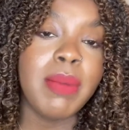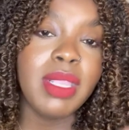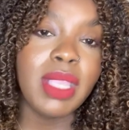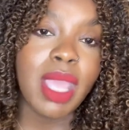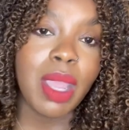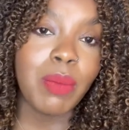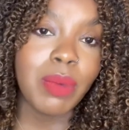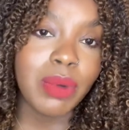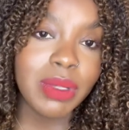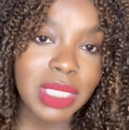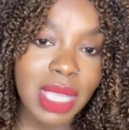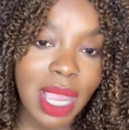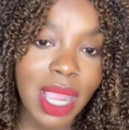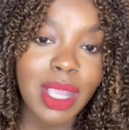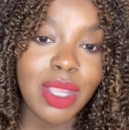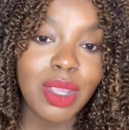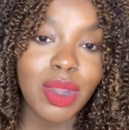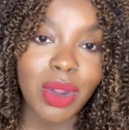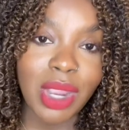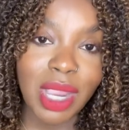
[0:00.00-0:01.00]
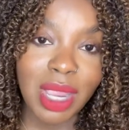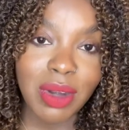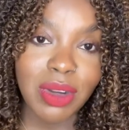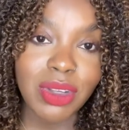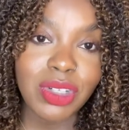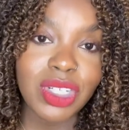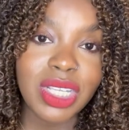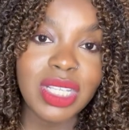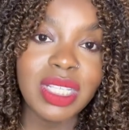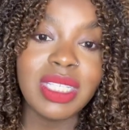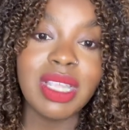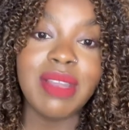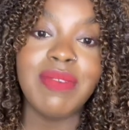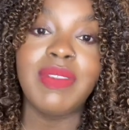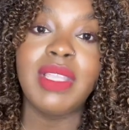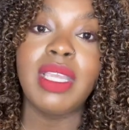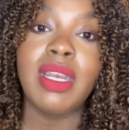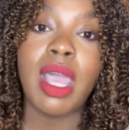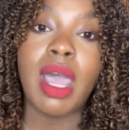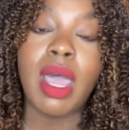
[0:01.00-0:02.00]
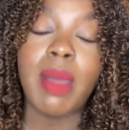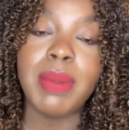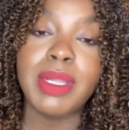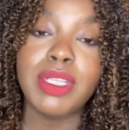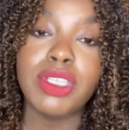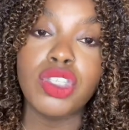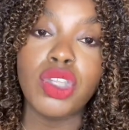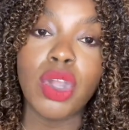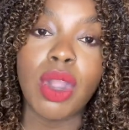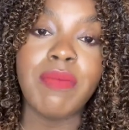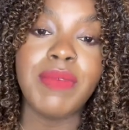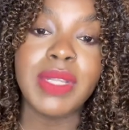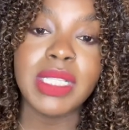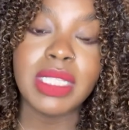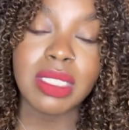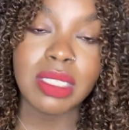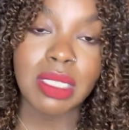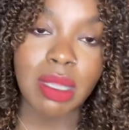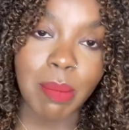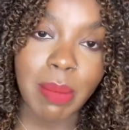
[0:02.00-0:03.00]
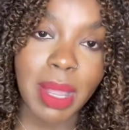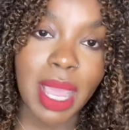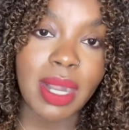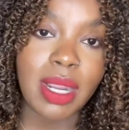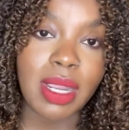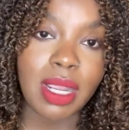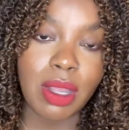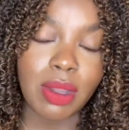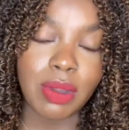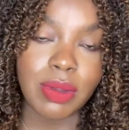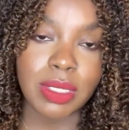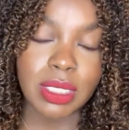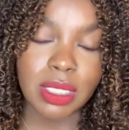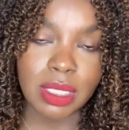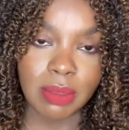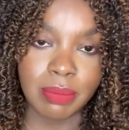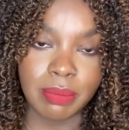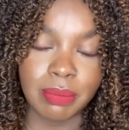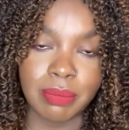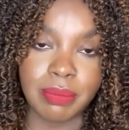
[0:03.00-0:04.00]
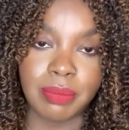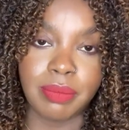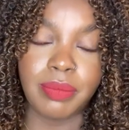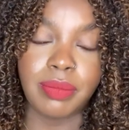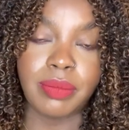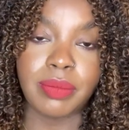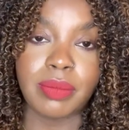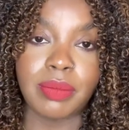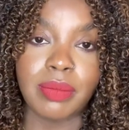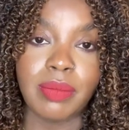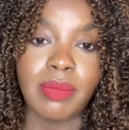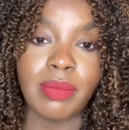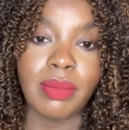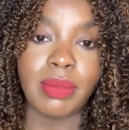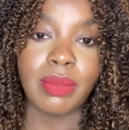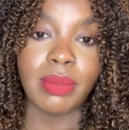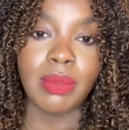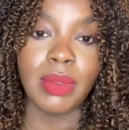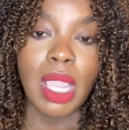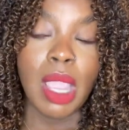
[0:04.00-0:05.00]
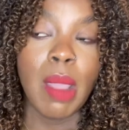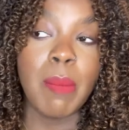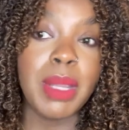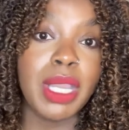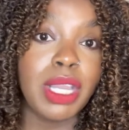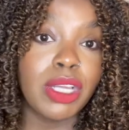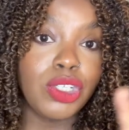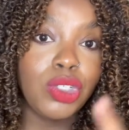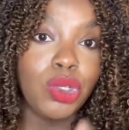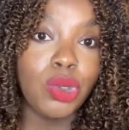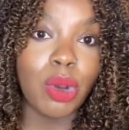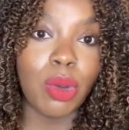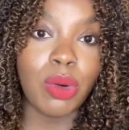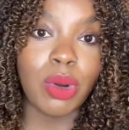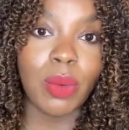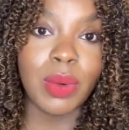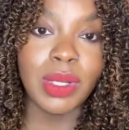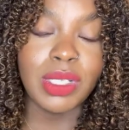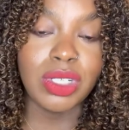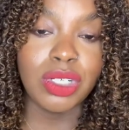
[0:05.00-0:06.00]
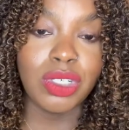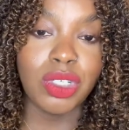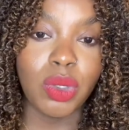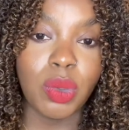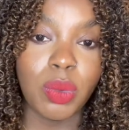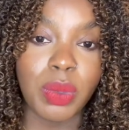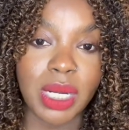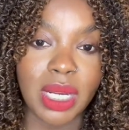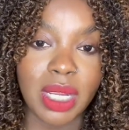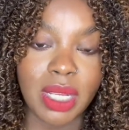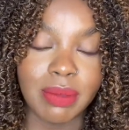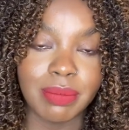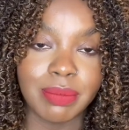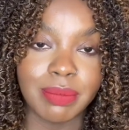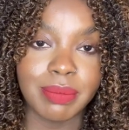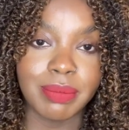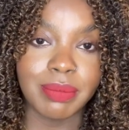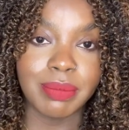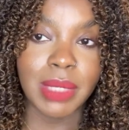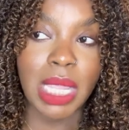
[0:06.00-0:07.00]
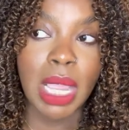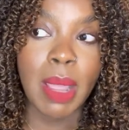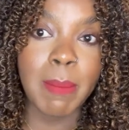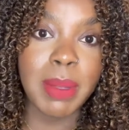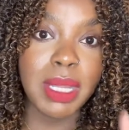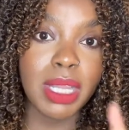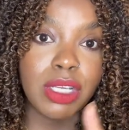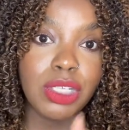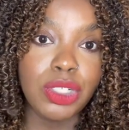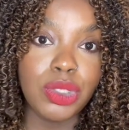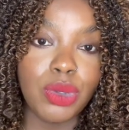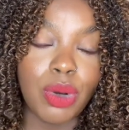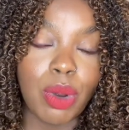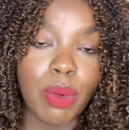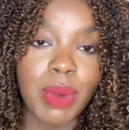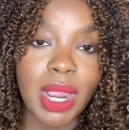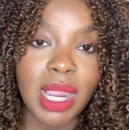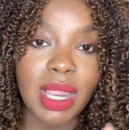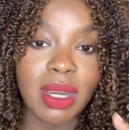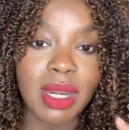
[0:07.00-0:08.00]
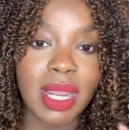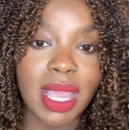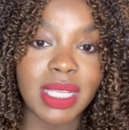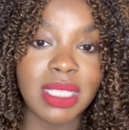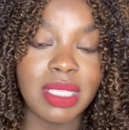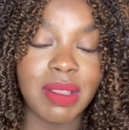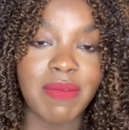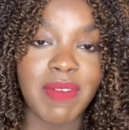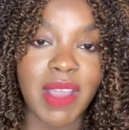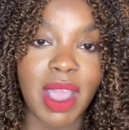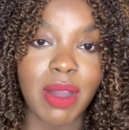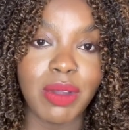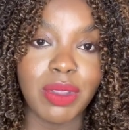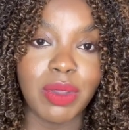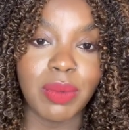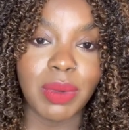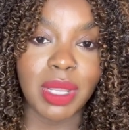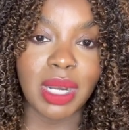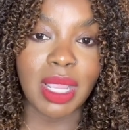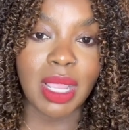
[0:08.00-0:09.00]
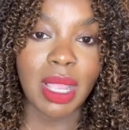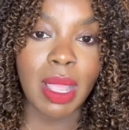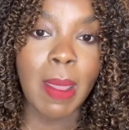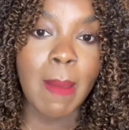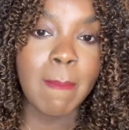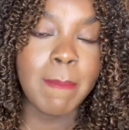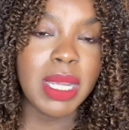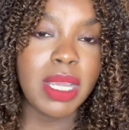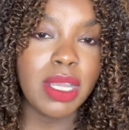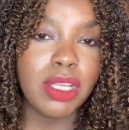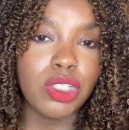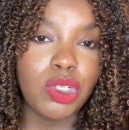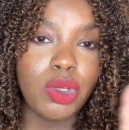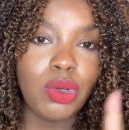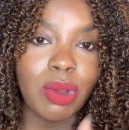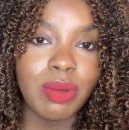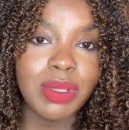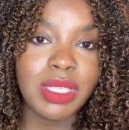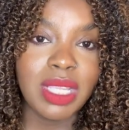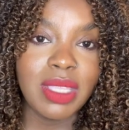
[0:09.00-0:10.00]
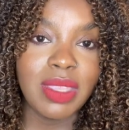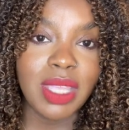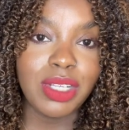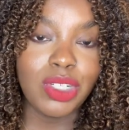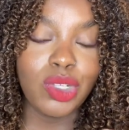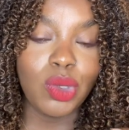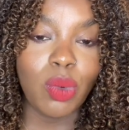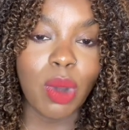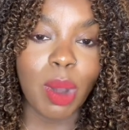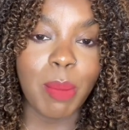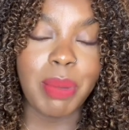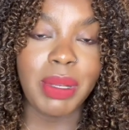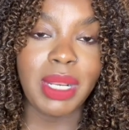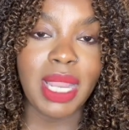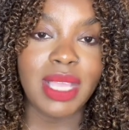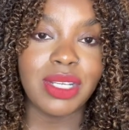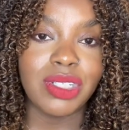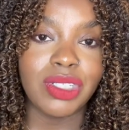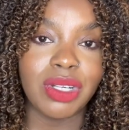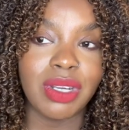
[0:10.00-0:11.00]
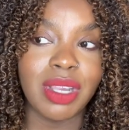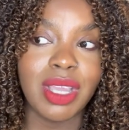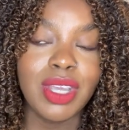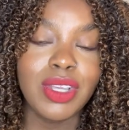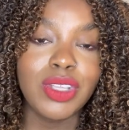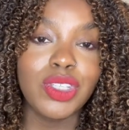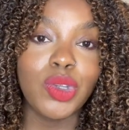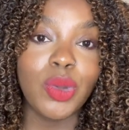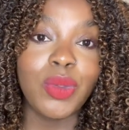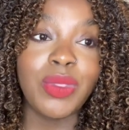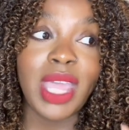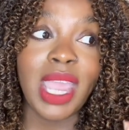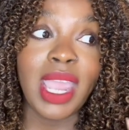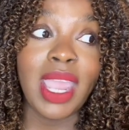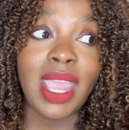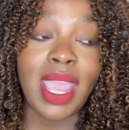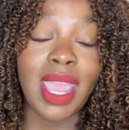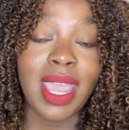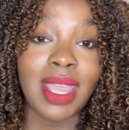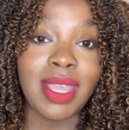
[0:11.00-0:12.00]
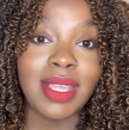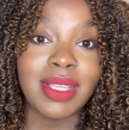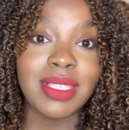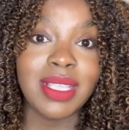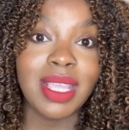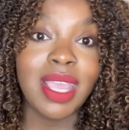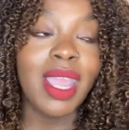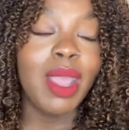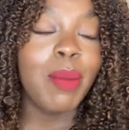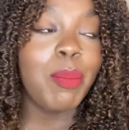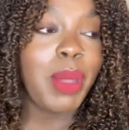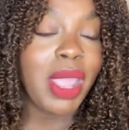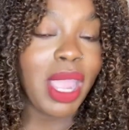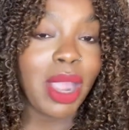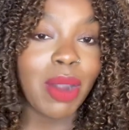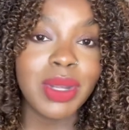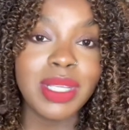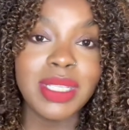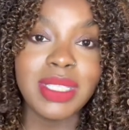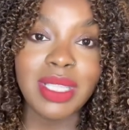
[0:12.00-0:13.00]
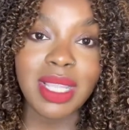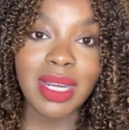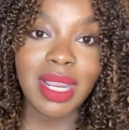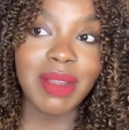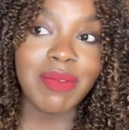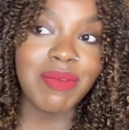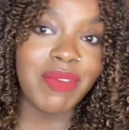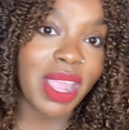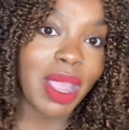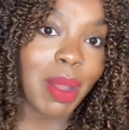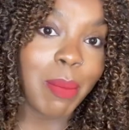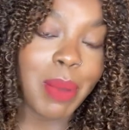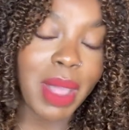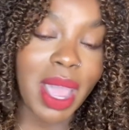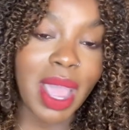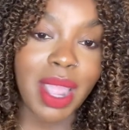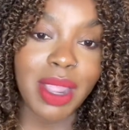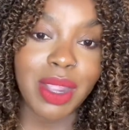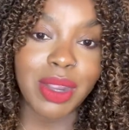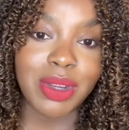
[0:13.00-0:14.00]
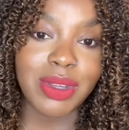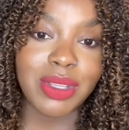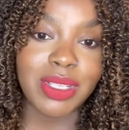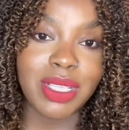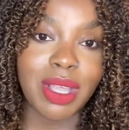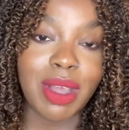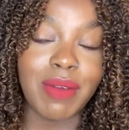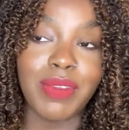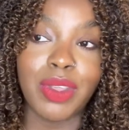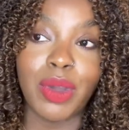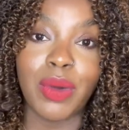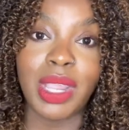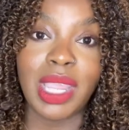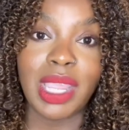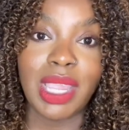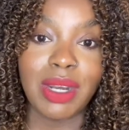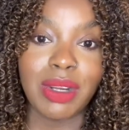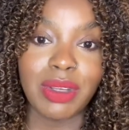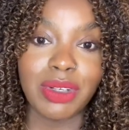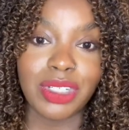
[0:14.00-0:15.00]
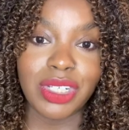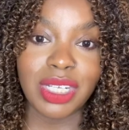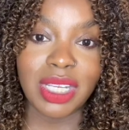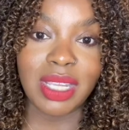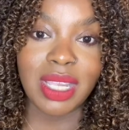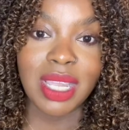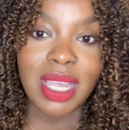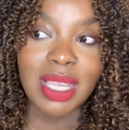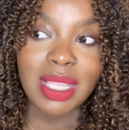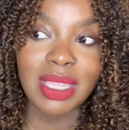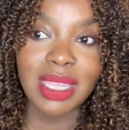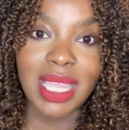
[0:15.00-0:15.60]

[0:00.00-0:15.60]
Baby, they will take your energy, sift it up, and serve it to somebody else because you don't know what to do with it, because you don't recognize the value in it, because you don't see that you are pleasure. So they, as parasitic vampires of your energy,